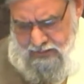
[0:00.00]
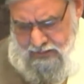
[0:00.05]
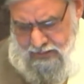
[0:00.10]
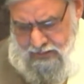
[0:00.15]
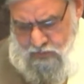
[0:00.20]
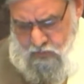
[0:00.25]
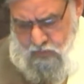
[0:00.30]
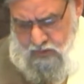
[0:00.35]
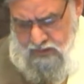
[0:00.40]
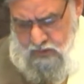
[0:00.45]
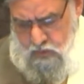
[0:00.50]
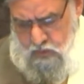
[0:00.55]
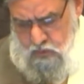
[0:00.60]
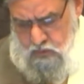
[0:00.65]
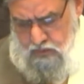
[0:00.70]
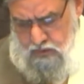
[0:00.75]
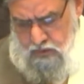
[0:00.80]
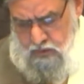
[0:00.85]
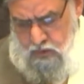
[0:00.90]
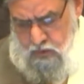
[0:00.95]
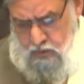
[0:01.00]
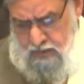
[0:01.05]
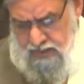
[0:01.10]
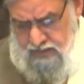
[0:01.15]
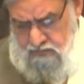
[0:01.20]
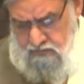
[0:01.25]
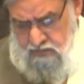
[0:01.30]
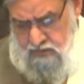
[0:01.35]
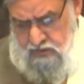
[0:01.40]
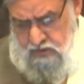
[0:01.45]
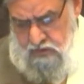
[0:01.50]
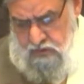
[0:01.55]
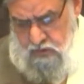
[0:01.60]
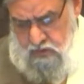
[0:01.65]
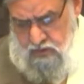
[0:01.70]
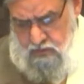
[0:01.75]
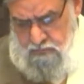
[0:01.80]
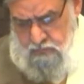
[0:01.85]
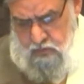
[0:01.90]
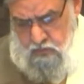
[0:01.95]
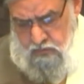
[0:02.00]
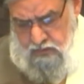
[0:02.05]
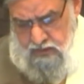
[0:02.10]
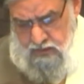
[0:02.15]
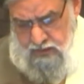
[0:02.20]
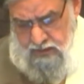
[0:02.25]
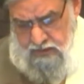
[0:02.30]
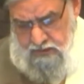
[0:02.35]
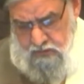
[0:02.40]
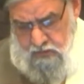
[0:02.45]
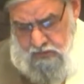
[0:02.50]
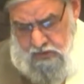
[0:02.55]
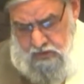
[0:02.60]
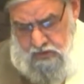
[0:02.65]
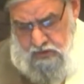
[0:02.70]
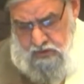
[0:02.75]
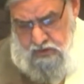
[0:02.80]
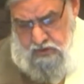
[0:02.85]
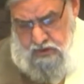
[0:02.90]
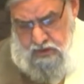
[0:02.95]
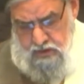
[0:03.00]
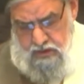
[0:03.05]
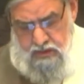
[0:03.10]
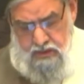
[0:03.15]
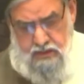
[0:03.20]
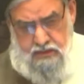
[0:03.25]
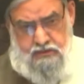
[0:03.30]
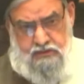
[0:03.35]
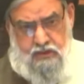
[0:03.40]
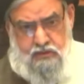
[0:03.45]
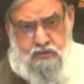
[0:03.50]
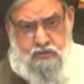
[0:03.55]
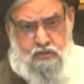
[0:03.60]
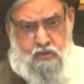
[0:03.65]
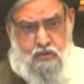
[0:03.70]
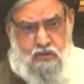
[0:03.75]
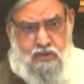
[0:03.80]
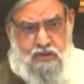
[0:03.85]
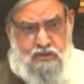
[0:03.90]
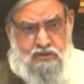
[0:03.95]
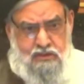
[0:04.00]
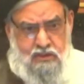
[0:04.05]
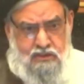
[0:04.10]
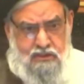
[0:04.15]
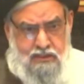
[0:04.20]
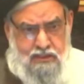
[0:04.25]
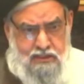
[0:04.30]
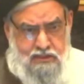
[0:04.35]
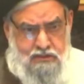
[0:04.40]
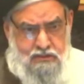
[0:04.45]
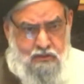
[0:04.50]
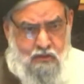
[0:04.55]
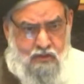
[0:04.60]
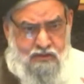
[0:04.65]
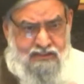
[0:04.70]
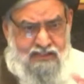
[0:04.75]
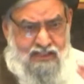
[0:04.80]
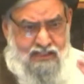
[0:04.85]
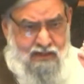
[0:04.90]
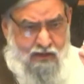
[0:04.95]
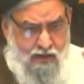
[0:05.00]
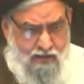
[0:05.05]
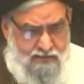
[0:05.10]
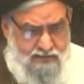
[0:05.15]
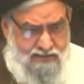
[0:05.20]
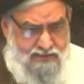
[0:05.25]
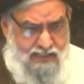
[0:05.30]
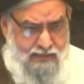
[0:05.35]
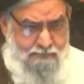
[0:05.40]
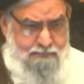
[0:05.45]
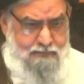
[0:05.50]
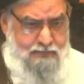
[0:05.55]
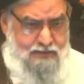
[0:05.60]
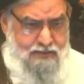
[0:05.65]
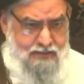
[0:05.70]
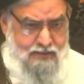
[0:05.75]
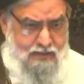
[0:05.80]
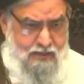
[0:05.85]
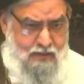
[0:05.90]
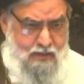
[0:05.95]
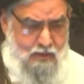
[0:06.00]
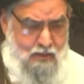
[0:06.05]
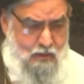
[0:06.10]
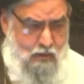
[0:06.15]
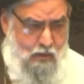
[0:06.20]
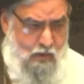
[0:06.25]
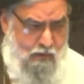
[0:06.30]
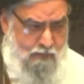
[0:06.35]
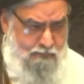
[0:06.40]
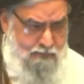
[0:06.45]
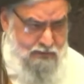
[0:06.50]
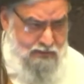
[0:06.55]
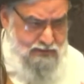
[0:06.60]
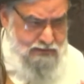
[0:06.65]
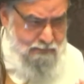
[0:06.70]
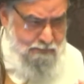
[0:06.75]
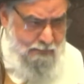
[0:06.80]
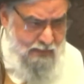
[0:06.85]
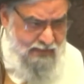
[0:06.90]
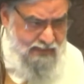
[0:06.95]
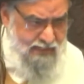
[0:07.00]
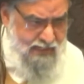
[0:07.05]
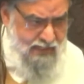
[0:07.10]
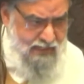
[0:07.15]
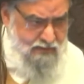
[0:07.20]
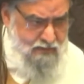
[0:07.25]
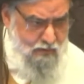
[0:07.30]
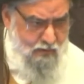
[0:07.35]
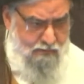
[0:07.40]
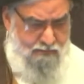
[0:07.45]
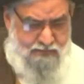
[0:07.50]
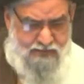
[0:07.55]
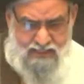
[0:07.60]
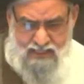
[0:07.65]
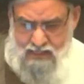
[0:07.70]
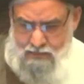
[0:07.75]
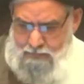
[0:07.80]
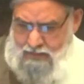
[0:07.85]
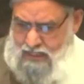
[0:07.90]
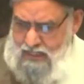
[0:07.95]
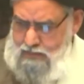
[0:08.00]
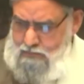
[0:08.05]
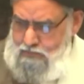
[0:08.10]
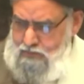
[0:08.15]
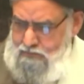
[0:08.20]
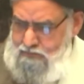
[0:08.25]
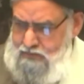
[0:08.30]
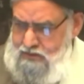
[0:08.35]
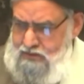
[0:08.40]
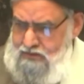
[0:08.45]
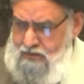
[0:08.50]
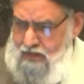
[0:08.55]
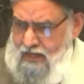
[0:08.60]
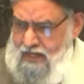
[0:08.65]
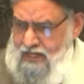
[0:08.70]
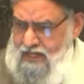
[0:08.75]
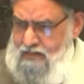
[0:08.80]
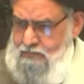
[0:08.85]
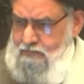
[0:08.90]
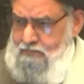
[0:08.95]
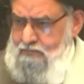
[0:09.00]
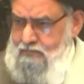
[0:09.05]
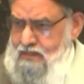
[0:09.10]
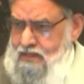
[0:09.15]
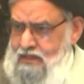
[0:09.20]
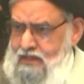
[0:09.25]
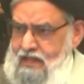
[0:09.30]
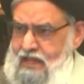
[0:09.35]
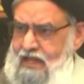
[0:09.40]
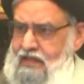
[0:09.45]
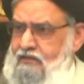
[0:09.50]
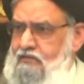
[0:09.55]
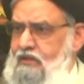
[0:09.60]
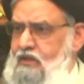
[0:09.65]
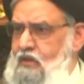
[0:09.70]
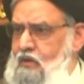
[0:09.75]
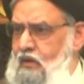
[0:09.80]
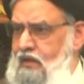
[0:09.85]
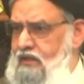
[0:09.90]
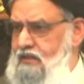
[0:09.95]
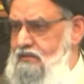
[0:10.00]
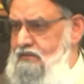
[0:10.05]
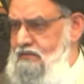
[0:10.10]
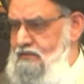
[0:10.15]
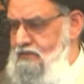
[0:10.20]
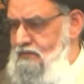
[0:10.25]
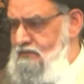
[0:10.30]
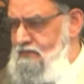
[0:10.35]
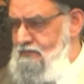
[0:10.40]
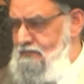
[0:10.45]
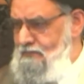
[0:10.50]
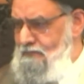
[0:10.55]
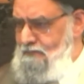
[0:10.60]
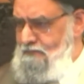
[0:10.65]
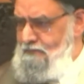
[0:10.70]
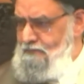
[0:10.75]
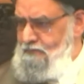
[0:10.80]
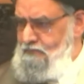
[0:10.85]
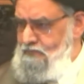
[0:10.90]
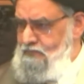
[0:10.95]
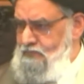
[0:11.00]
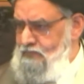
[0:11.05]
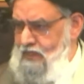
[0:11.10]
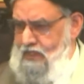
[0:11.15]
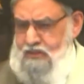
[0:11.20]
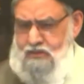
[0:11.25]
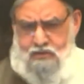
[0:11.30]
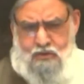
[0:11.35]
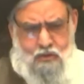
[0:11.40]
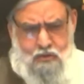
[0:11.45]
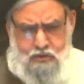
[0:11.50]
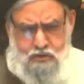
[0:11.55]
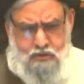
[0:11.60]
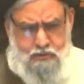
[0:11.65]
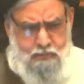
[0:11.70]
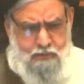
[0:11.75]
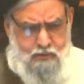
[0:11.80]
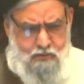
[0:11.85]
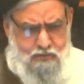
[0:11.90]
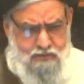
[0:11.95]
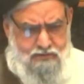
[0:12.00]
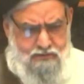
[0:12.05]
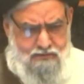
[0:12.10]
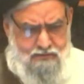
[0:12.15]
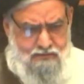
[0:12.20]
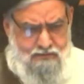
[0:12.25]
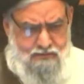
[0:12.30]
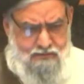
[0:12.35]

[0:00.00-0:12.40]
Now, when you look at this, you come to realize okay, Shias and Sunnis, at least on the concept of this bay'at of the Imam of the time, agree on it. There is no dispute.